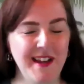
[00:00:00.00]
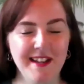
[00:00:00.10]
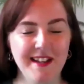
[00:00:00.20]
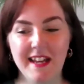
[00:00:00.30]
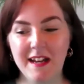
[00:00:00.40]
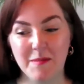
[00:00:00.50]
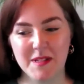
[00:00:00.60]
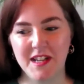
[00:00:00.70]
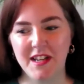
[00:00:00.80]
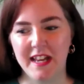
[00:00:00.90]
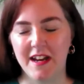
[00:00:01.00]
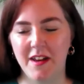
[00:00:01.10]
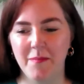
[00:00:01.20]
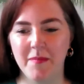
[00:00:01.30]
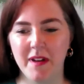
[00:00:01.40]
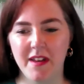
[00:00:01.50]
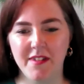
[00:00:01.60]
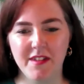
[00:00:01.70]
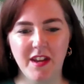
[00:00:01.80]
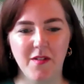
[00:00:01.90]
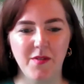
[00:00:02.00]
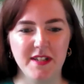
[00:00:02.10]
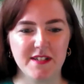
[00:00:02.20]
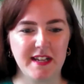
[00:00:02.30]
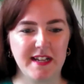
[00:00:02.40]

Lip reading: Yeah, absolutely. And you know, all this,